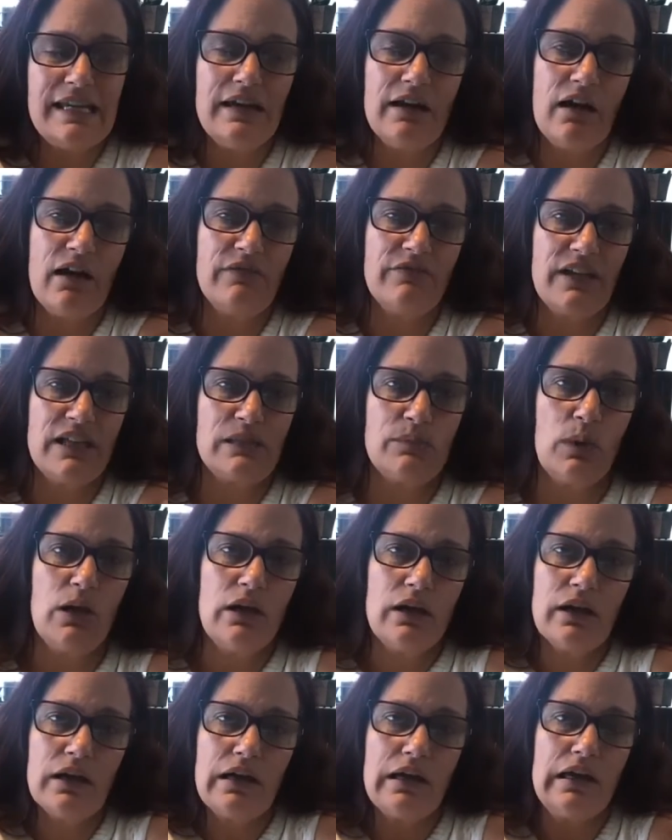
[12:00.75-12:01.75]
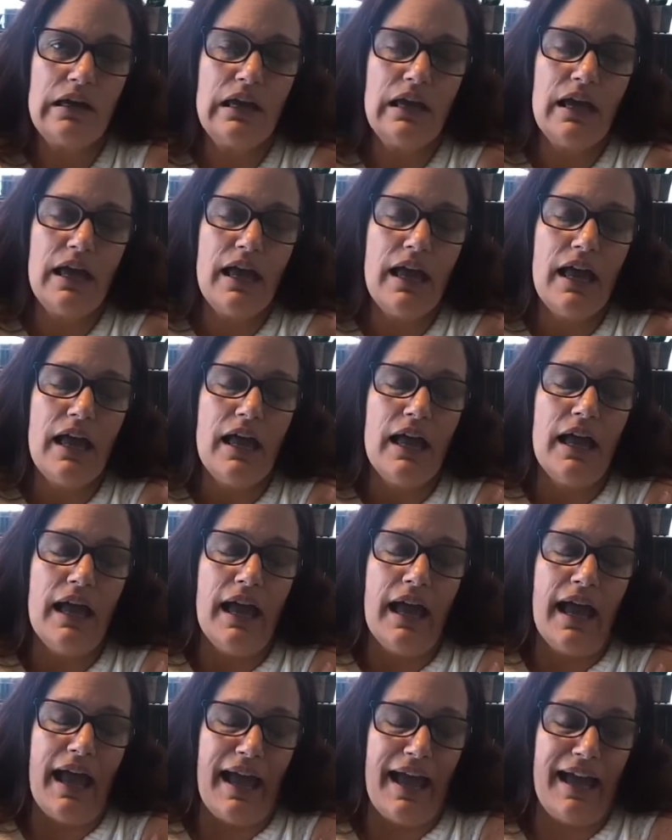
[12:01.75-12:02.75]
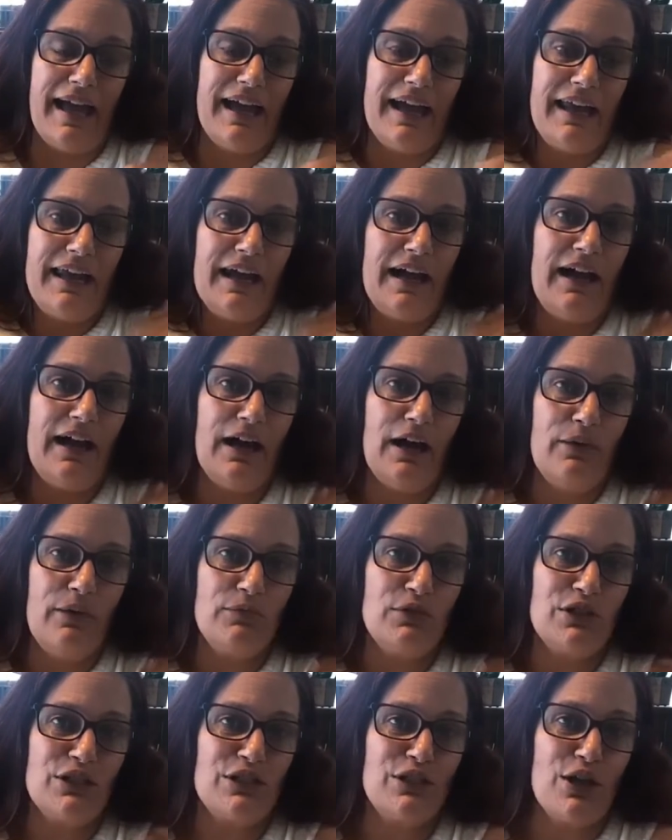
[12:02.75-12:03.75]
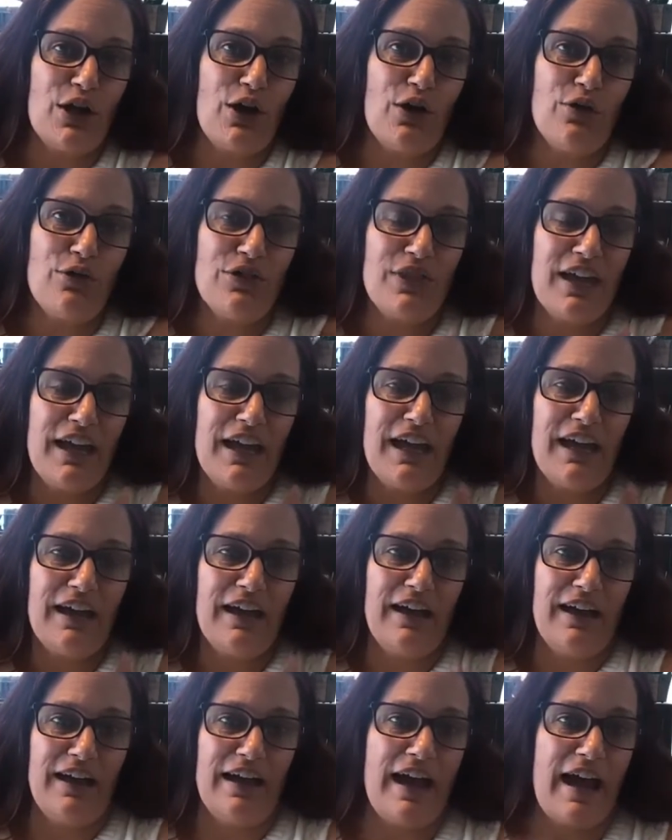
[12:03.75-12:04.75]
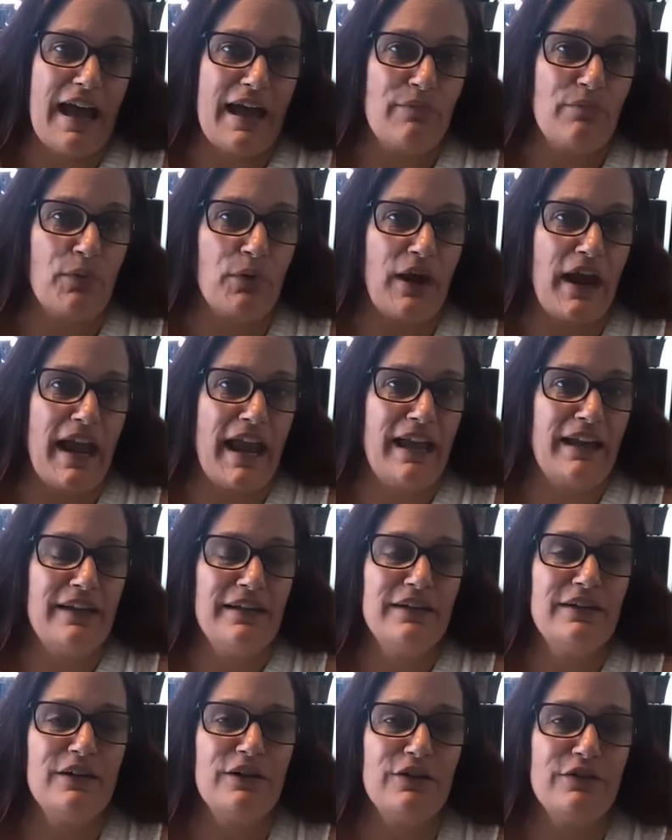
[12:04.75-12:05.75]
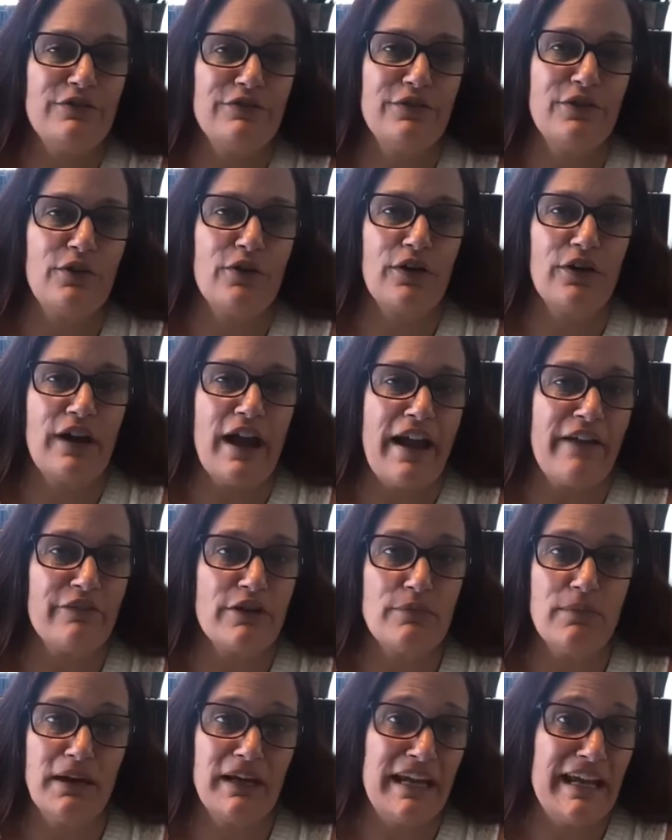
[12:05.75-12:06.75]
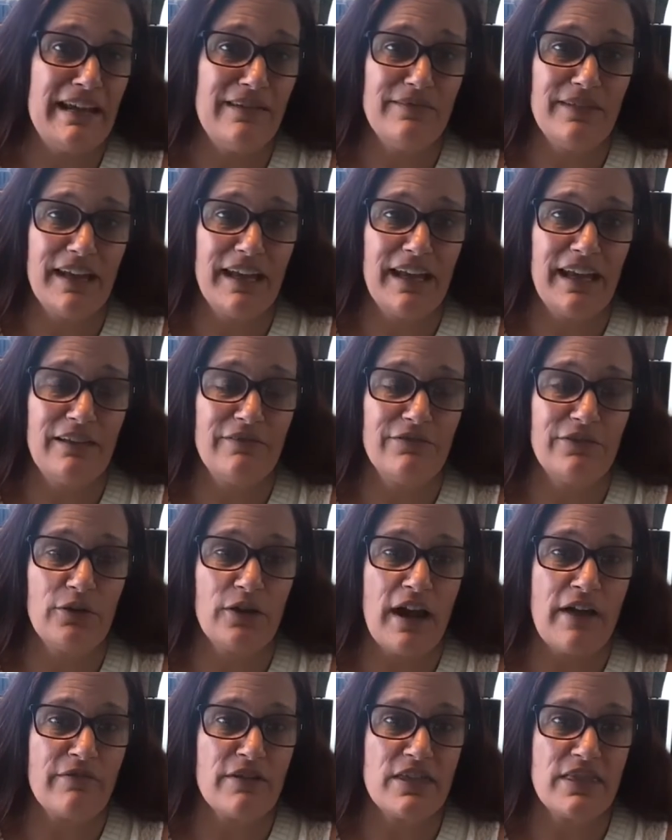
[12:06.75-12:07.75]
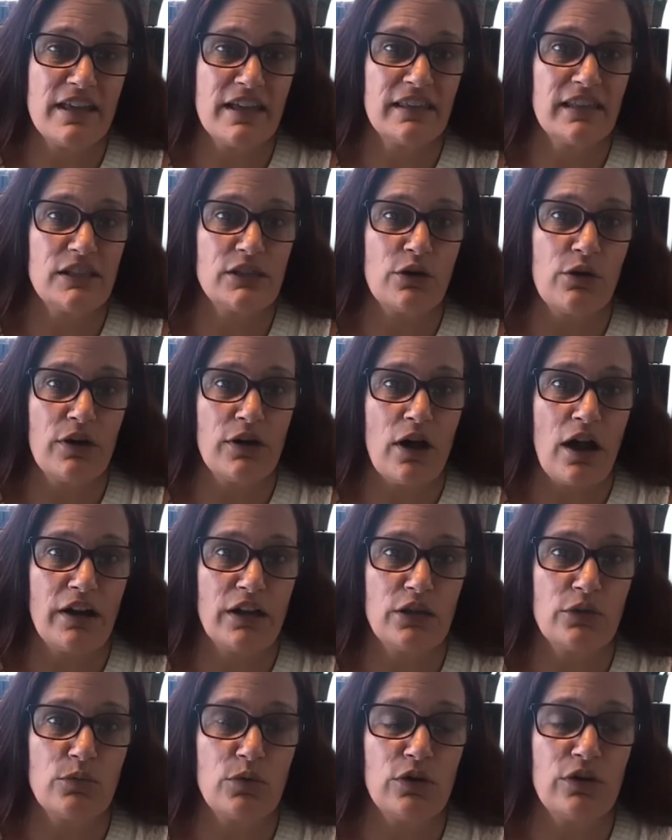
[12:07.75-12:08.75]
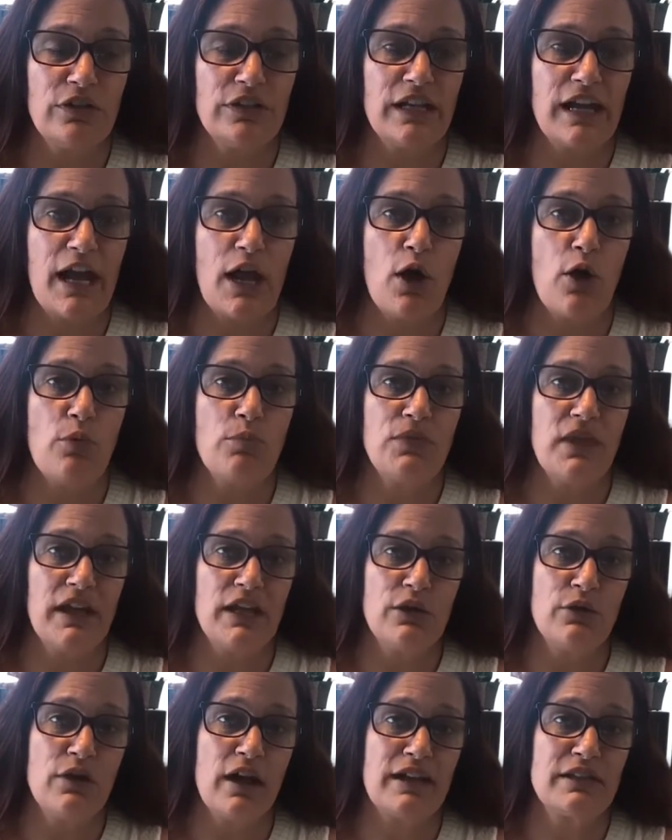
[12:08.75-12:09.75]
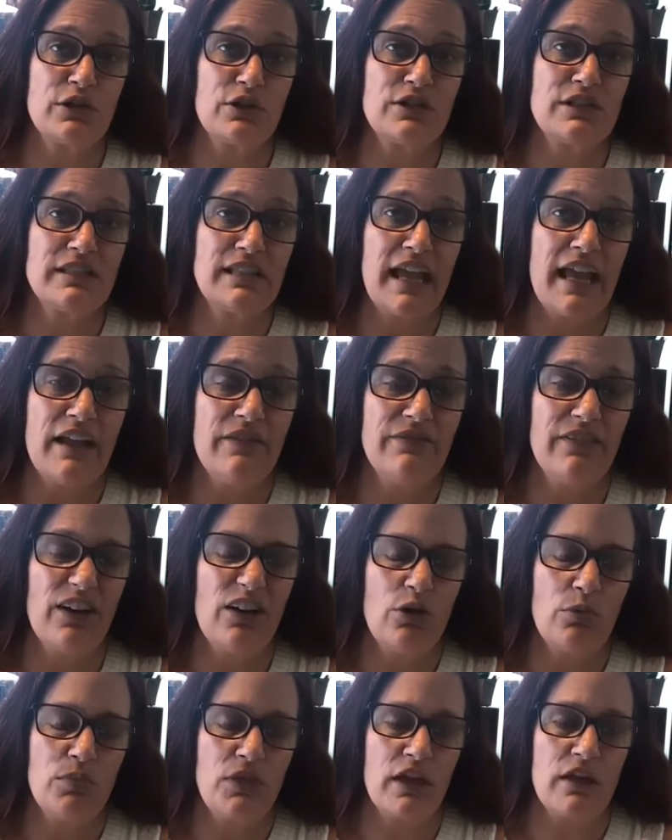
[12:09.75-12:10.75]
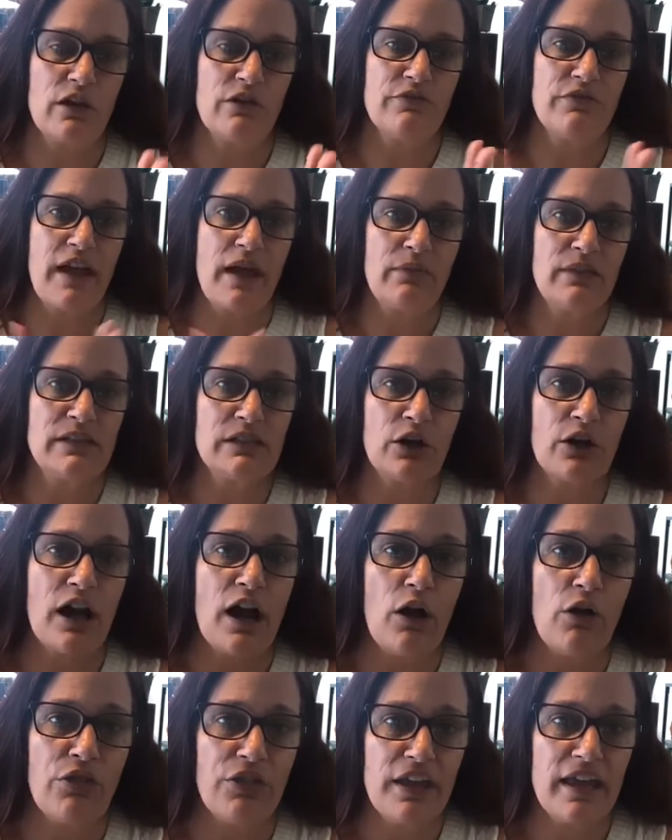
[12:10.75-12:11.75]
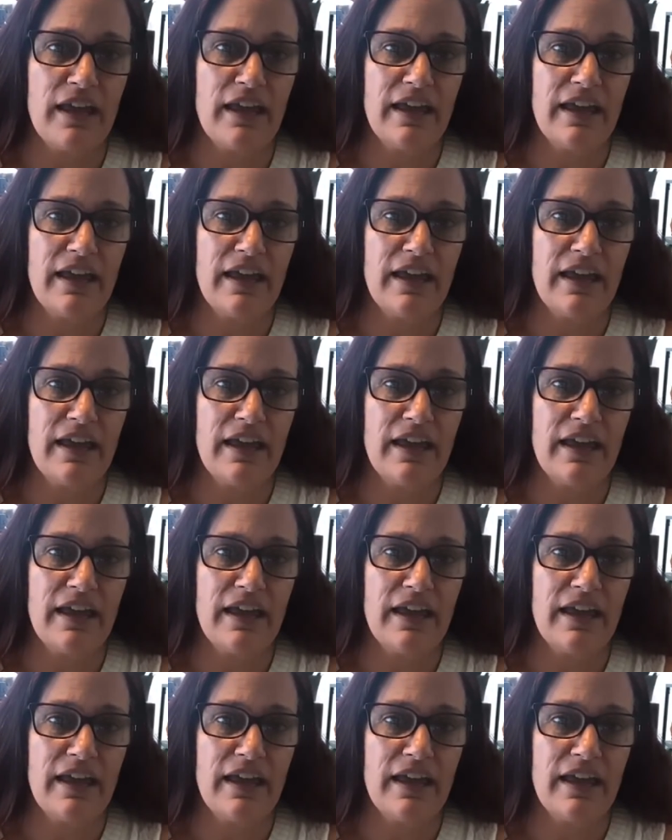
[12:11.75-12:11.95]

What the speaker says: on Facebook. And just know that I am praying for everybody and for everything that's going on in the world. And I hope that you guys are safe. I hope that your families are healthy